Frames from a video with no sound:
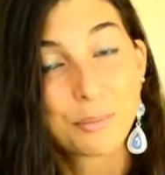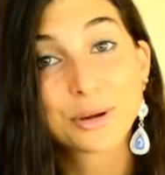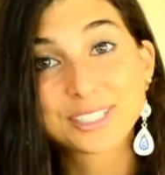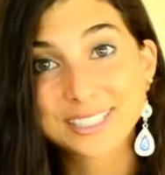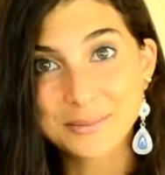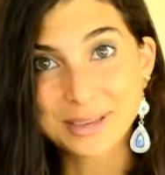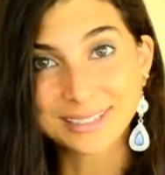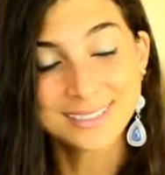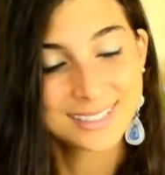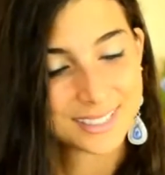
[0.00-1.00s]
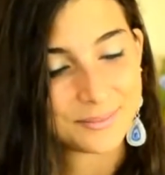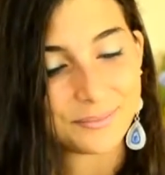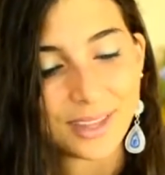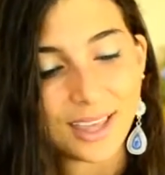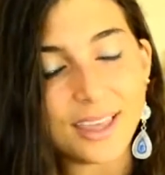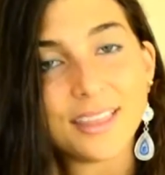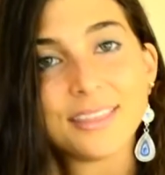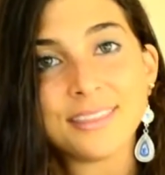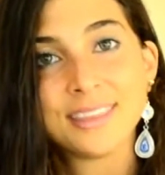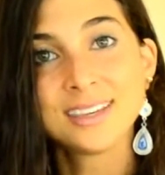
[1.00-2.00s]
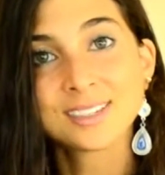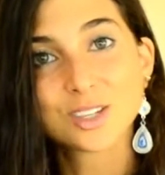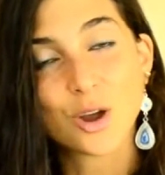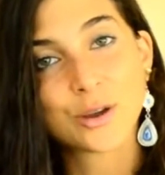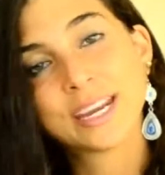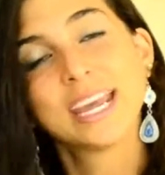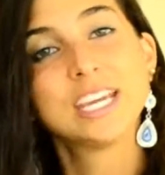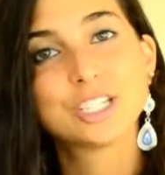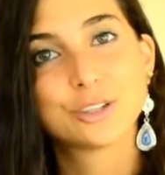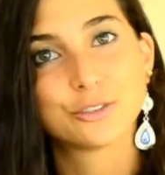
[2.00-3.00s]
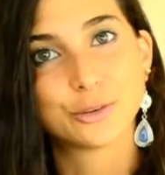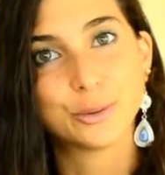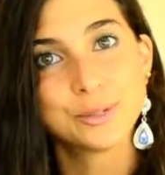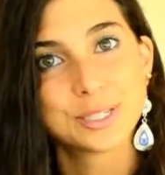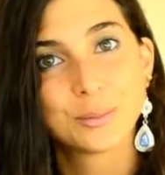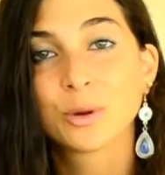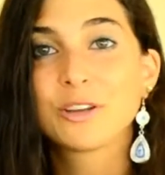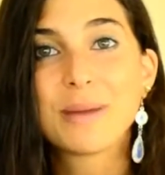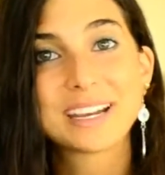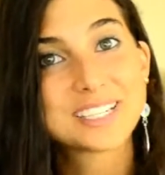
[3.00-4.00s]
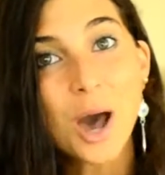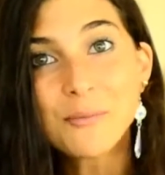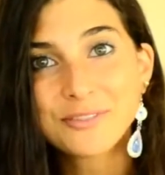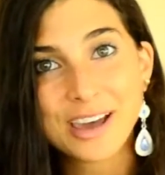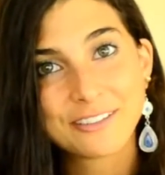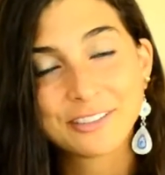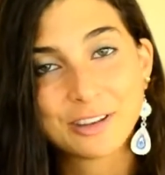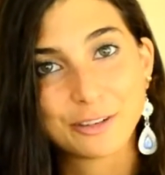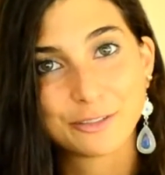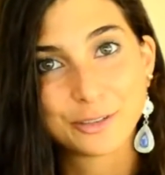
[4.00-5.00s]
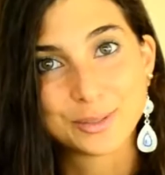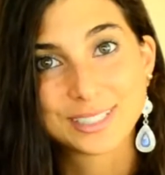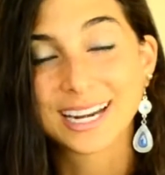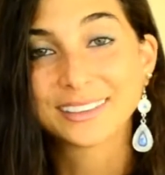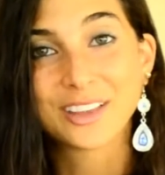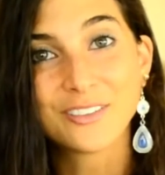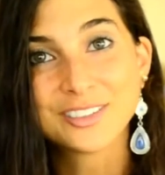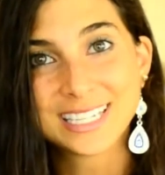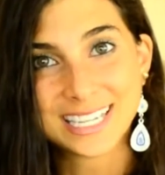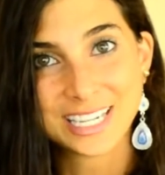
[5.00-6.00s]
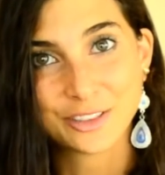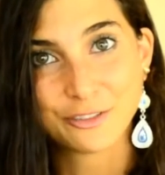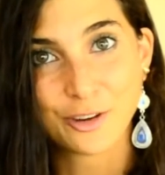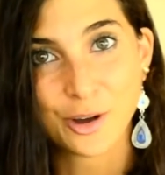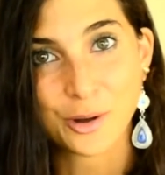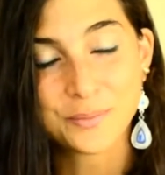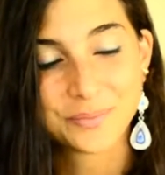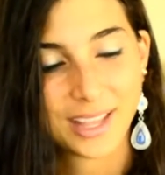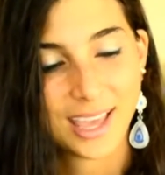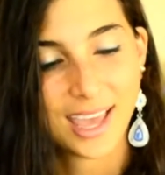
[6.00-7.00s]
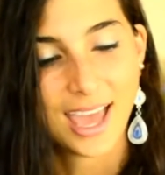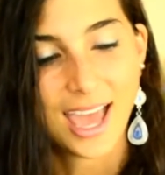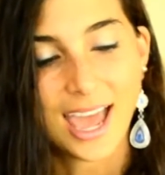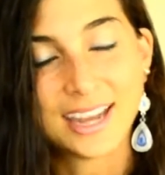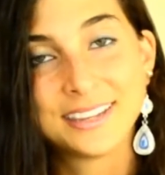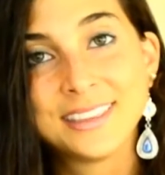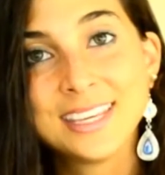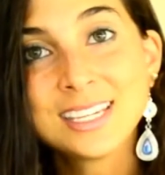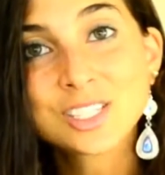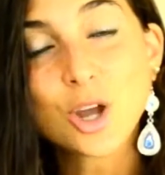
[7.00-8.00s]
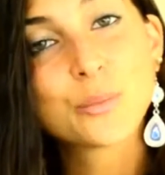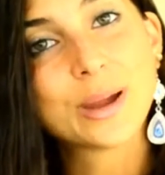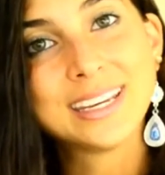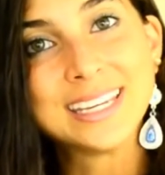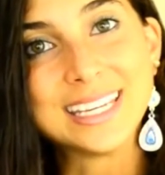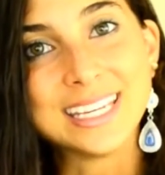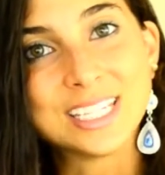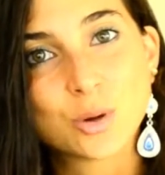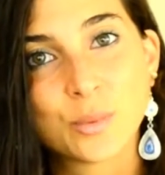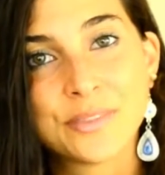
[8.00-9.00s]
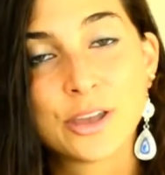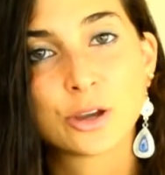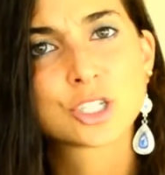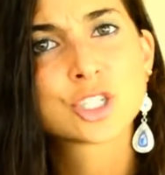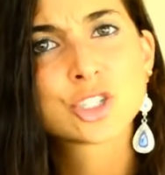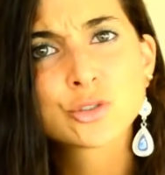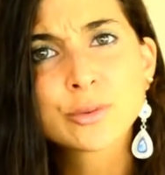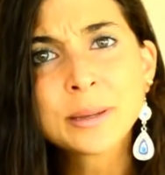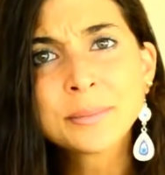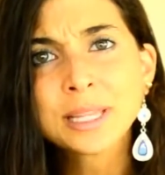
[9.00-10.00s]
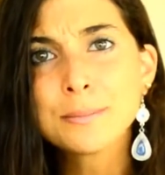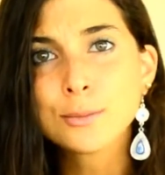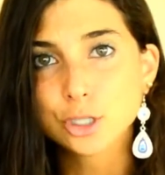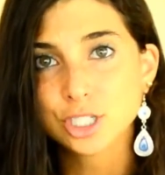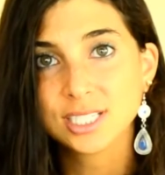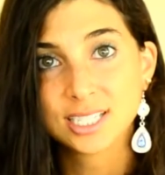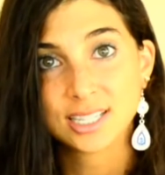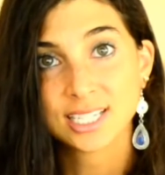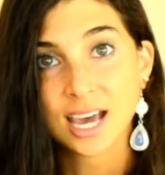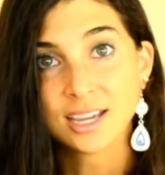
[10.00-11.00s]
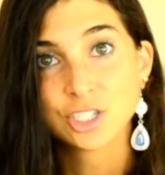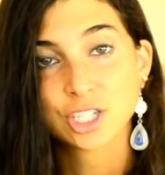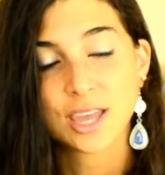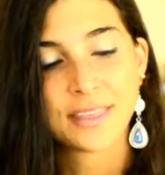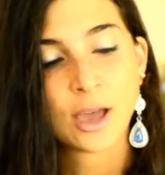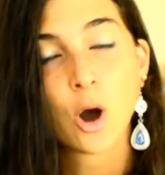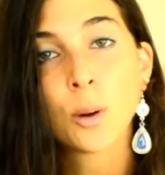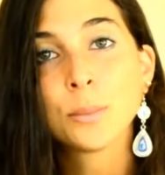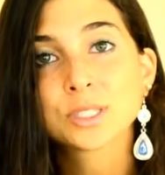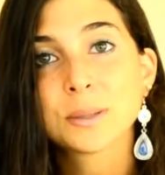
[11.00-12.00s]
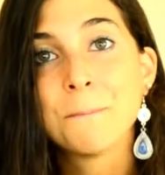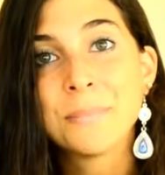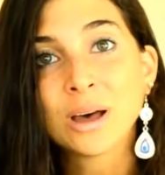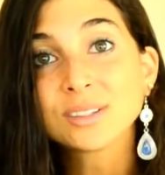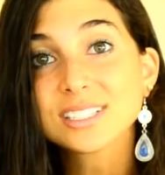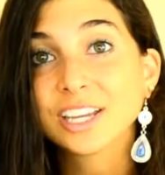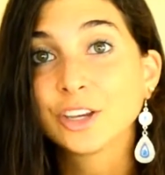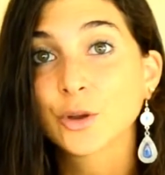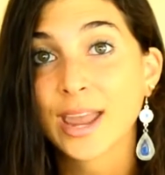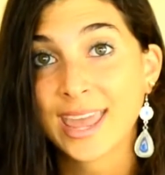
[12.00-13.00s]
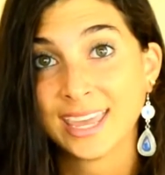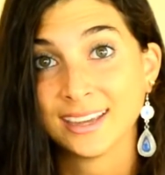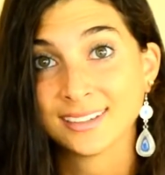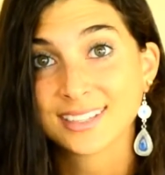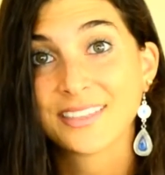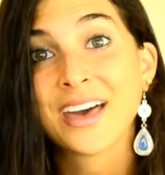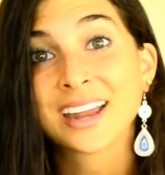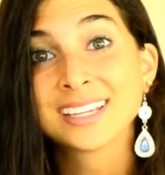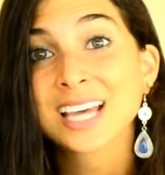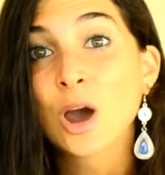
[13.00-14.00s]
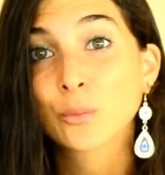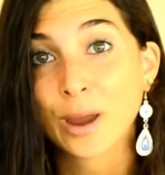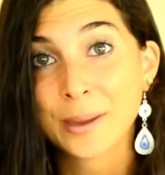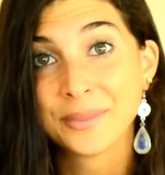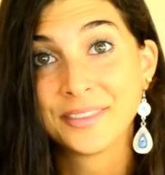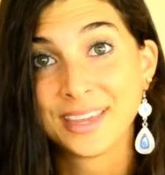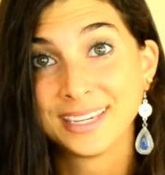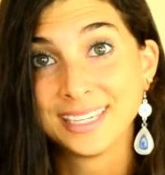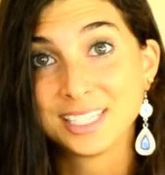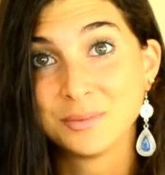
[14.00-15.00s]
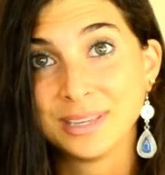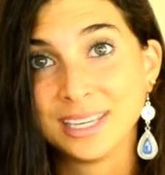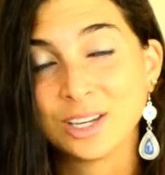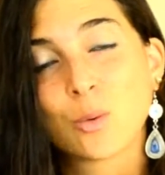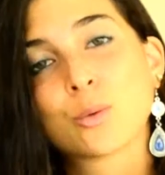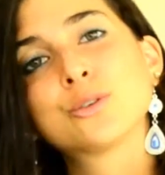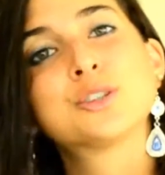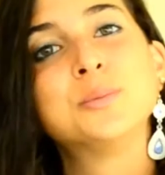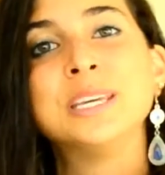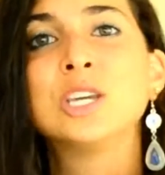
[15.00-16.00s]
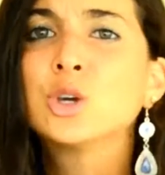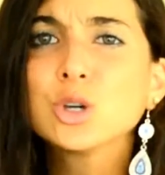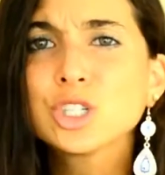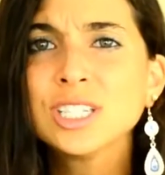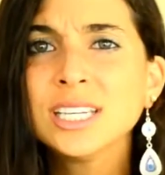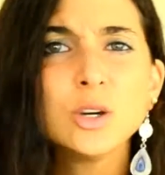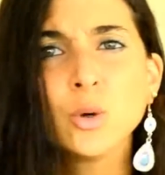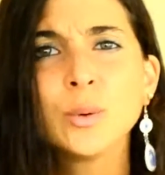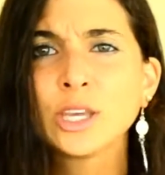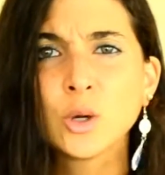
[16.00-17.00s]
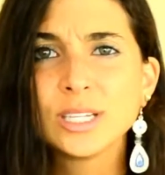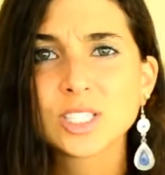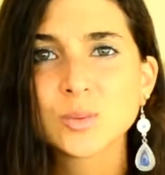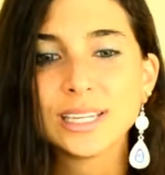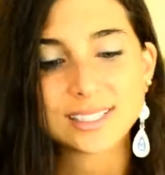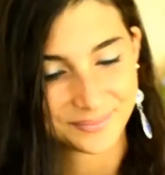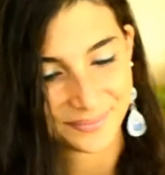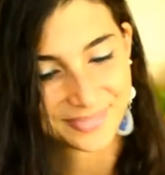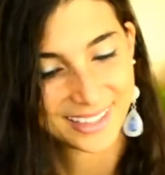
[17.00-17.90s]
Persimmons. These are an Asian fruit, one of my top 5 favorite fruits that I love to eat in the fall. And these are ready to eat when they're extremely mushy to the touch and they almost melt in your hand. That is how ripe that they need to be in order to be gushy, ooey gooey sweet.